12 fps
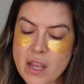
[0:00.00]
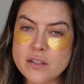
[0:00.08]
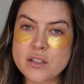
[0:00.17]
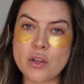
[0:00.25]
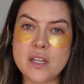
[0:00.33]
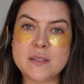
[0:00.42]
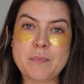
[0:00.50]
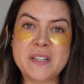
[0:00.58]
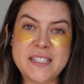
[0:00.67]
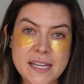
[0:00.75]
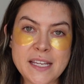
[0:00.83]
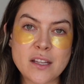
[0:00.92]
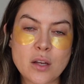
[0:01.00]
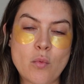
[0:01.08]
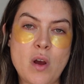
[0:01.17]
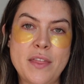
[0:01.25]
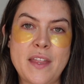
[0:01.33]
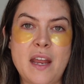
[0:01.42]
So this particular
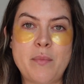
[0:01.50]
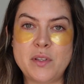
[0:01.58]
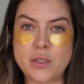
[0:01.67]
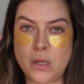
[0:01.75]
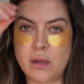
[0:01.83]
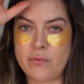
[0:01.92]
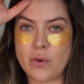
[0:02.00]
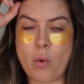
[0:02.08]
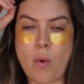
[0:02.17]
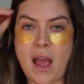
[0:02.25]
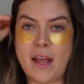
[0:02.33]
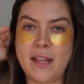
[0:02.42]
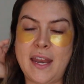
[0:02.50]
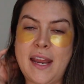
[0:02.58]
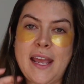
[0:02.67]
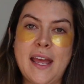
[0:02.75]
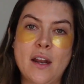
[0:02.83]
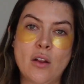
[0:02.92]
one that I've been doing for a while, and I
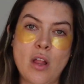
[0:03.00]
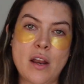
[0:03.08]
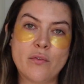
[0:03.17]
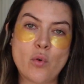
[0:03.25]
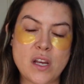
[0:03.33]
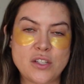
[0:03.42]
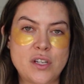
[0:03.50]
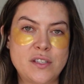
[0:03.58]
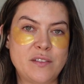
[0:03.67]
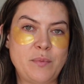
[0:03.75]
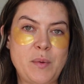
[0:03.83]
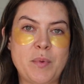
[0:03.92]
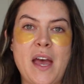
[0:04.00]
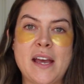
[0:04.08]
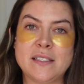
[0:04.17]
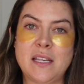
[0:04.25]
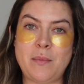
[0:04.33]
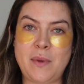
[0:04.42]
get a lot of questions of people
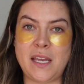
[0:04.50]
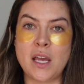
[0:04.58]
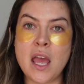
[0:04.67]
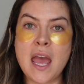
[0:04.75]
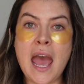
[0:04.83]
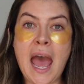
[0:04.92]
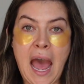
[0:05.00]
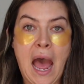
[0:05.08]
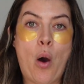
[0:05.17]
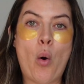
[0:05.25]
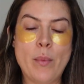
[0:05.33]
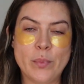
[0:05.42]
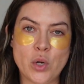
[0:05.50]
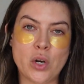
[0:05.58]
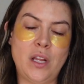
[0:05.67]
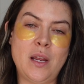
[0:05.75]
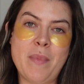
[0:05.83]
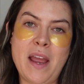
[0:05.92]
asking me how I'm
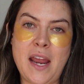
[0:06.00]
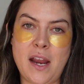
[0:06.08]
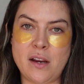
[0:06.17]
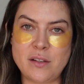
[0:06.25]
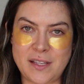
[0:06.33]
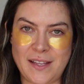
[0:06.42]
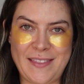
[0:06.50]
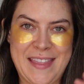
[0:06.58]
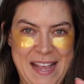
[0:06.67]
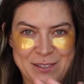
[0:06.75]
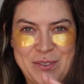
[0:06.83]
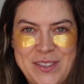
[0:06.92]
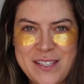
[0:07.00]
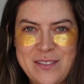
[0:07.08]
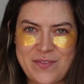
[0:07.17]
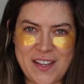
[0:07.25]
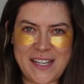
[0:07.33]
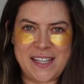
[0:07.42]
curling my hair. That's what
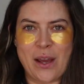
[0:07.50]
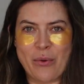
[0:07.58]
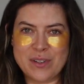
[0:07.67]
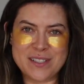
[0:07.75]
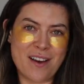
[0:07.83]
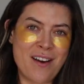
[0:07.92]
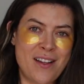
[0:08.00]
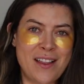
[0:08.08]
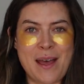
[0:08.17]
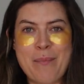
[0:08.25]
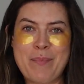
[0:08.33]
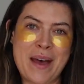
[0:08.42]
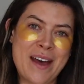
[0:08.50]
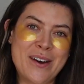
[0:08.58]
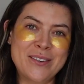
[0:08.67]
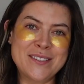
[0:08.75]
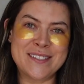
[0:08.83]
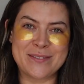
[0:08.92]
this video is all
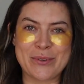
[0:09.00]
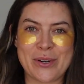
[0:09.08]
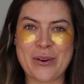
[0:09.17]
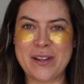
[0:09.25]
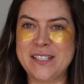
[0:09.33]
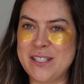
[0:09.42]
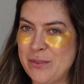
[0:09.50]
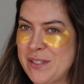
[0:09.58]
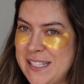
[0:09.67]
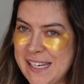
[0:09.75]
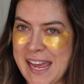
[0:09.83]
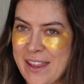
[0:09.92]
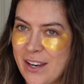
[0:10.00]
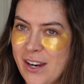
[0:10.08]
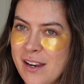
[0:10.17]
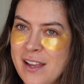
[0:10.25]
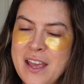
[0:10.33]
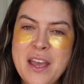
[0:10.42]
about. We're going to do it
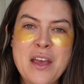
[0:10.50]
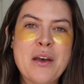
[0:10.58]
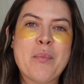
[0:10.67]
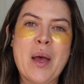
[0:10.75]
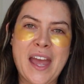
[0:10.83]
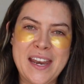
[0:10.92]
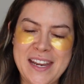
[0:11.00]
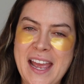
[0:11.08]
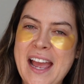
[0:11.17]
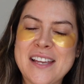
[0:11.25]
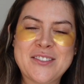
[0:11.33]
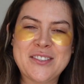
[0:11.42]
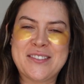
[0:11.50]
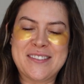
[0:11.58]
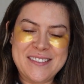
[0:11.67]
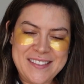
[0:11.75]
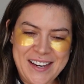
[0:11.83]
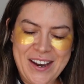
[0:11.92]
together. But I
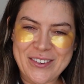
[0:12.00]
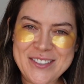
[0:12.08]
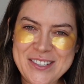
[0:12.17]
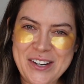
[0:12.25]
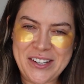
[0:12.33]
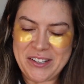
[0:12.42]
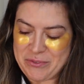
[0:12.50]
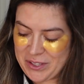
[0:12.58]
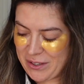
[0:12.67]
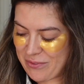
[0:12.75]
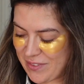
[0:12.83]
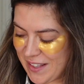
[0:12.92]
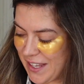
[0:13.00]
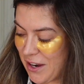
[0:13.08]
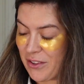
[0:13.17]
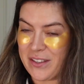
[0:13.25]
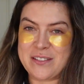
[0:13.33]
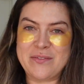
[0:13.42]
just, started really feeling
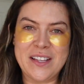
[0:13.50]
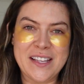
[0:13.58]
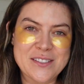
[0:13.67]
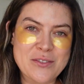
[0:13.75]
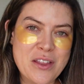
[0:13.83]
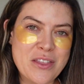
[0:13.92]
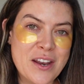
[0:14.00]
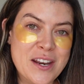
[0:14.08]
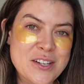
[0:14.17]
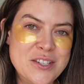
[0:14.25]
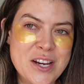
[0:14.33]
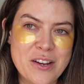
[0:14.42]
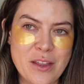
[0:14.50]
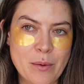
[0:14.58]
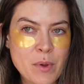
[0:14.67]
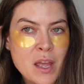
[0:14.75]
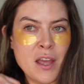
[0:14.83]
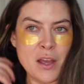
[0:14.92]
all these feelings, so I thought I'd share
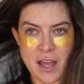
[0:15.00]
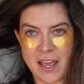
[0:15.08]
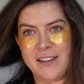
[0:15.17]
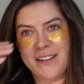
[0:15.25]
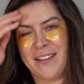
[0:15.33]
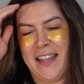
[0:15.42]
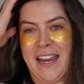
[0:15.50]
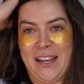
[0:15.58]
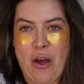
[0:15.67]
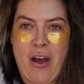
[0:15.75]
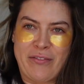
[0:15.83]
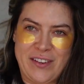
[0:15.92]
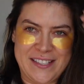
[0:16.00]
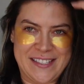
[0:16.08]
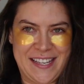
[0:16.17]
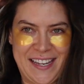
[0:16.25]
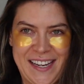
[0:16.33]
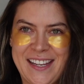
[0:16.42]
them. And like,
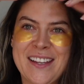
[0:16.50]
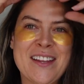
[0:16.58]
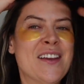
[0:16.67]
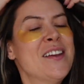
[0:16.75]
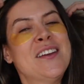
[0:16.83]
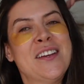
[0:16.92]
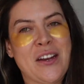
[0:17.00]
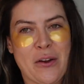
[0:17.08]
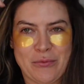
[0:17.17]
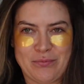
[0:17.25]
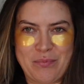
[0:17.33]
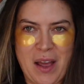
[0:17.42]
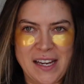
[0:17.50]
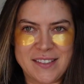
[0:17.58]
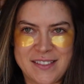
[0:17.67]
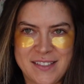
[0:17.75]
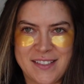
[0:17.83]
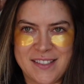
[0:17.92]
obviously,
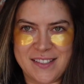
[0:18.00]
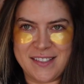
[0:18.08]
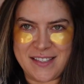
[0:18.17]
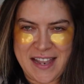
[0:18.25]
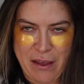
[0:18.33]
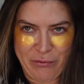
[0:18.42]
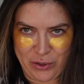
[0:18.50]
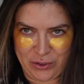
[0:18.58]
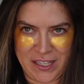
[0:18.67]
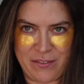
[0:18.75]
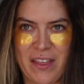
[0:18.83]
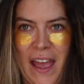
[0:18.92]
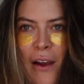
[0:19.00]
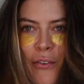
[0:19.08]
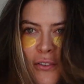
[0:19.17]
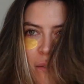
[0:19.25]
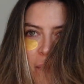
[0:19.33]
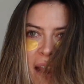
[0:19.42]
I never leave the
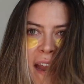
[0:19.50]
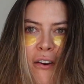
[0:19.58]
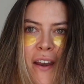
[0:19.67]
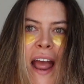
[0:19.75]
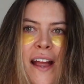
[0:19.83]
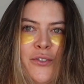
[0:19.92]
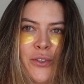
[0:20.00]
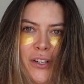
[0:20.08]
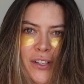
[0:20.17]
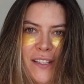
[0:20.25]
house with my hair natural.